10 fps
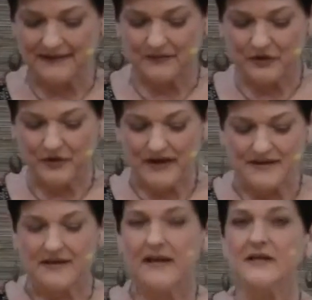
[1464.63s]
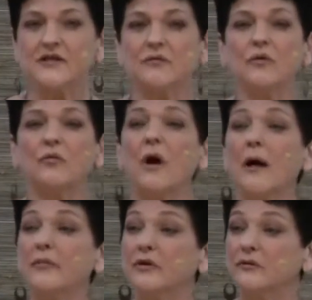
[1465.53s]
Procrastination will
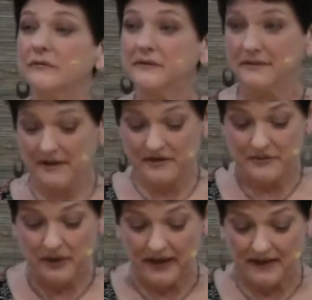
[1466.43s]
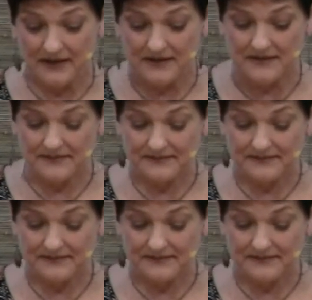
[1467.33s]
rob you into blindness.